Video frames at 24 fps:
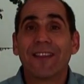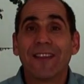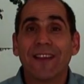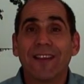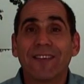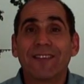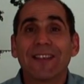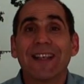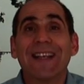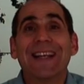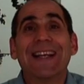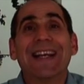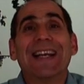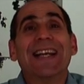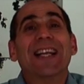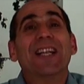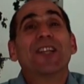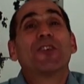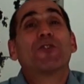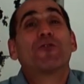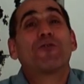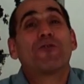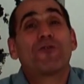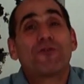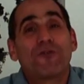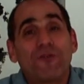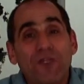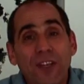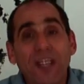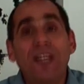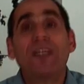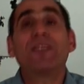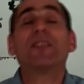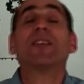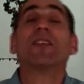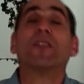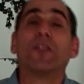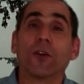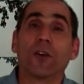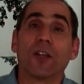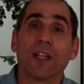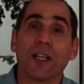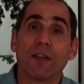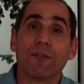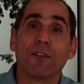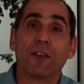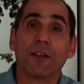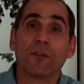This increases your
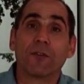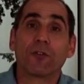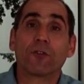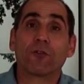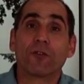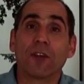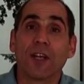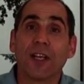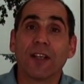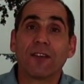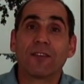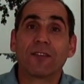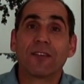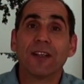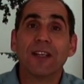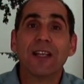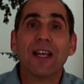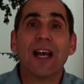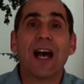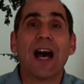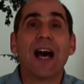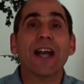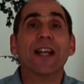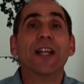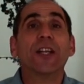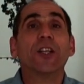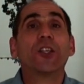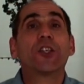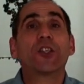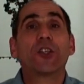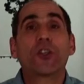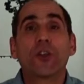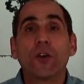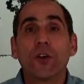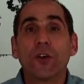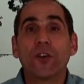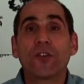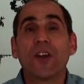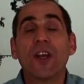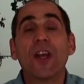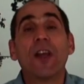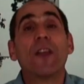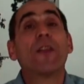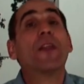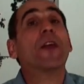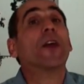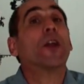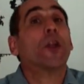level of stress and ensures
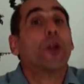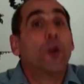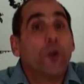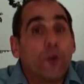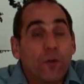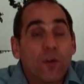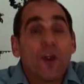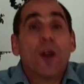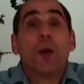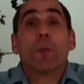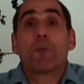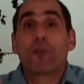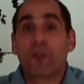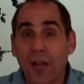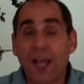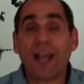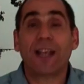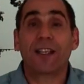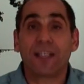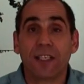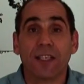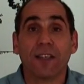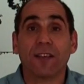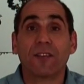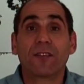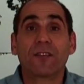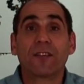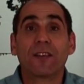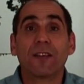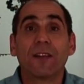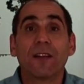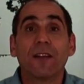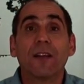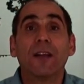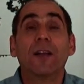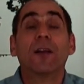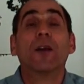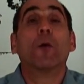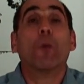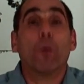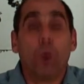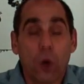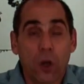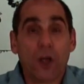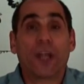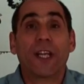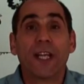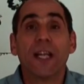that you've practiced
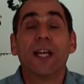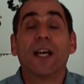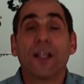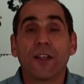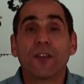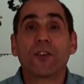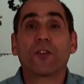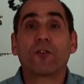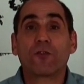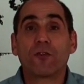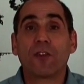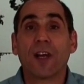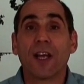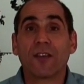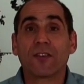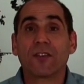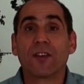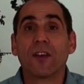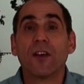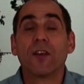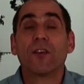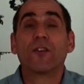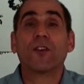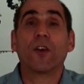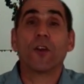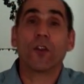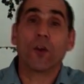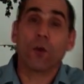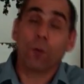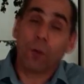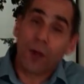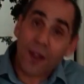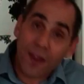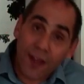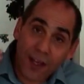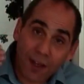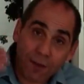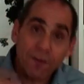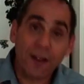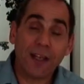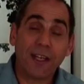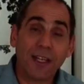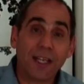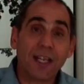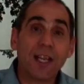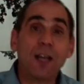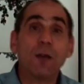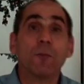working under stress so that when the
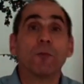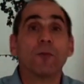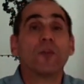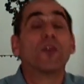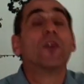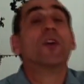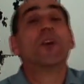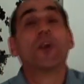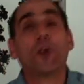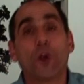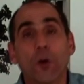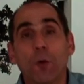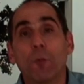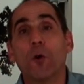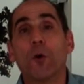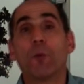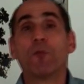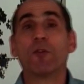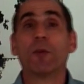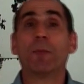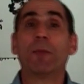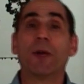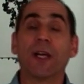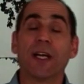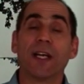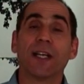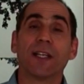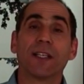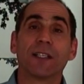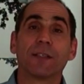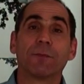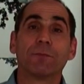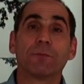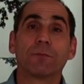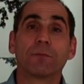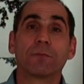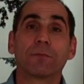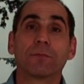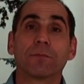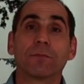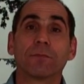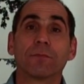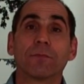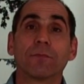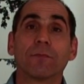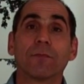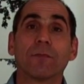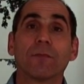event comes, you're more prepared.
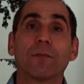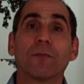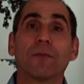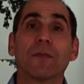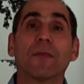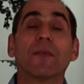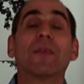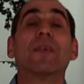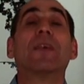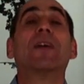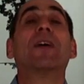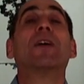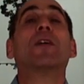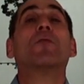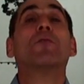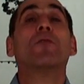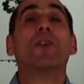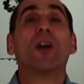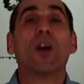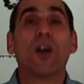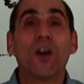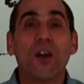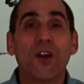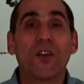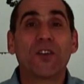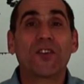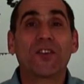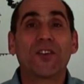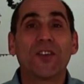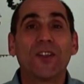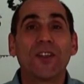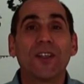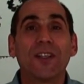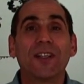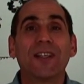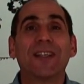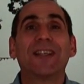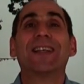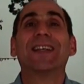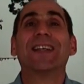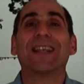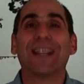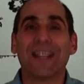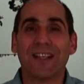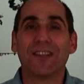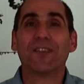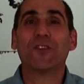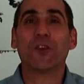Rehearsal
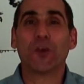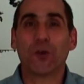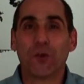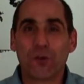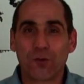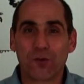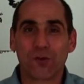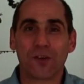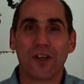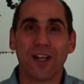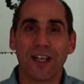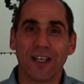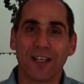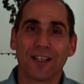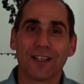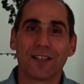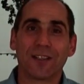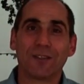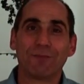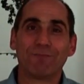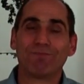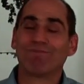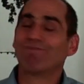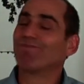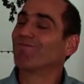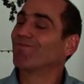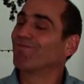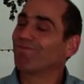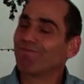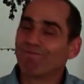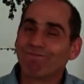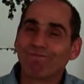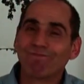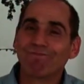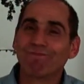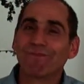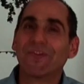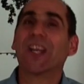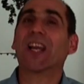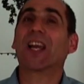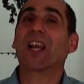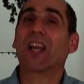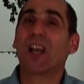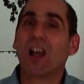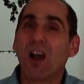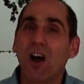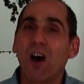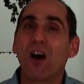is your friend. You
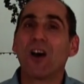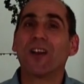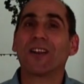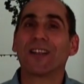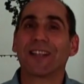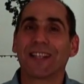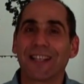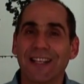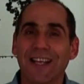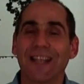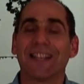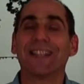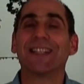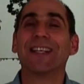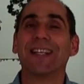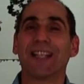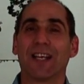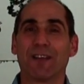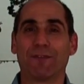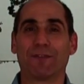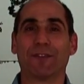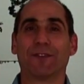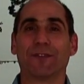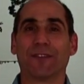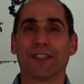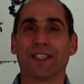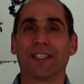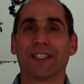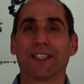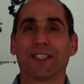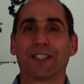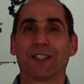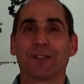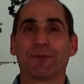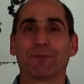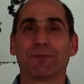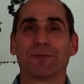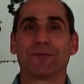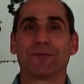can't get enough of it.